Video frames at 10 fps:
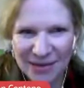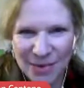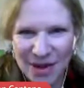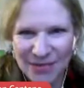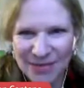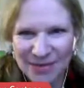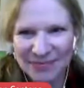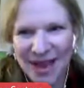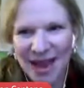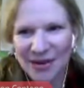Well,
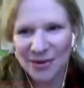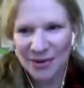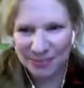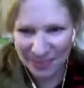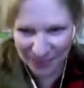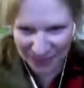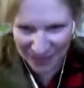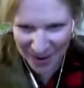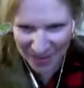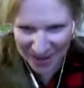I don't know.
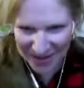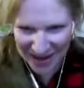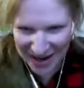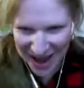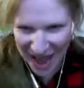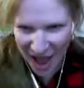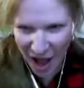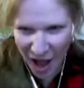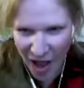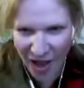Maybe it did.
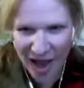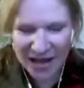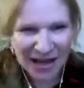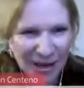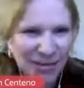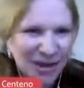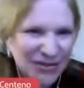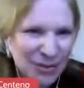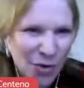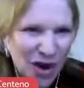And Kim
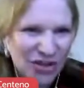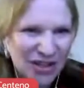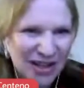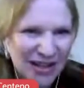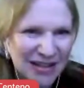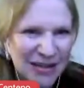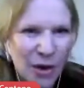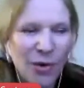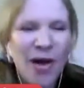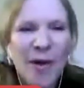lives in Washington.
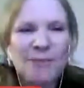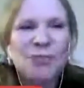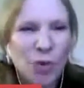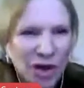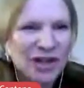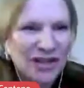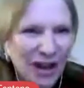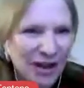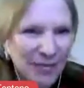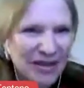So we're going to
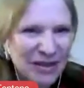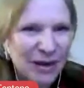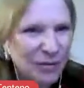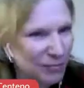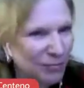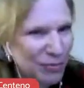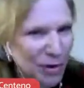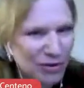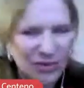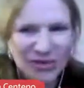talk about the
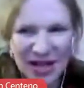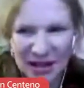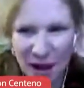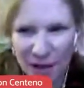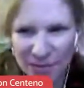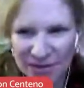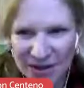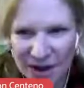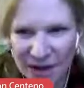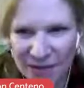produce that comes
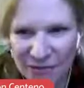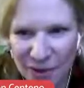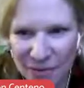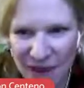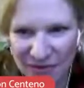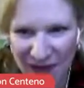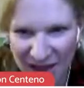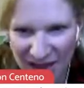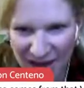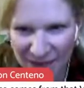from that
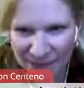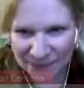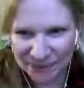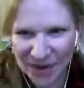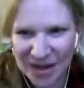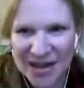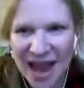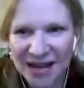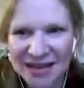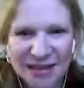valley
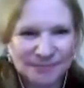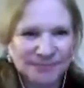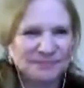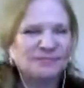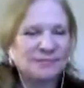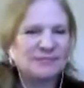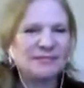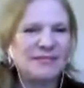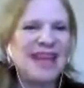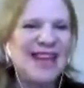next.
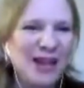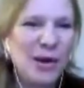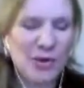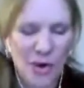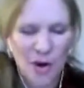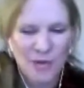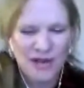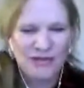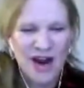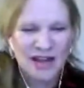And hello to all my
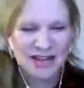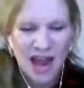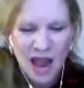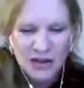friends.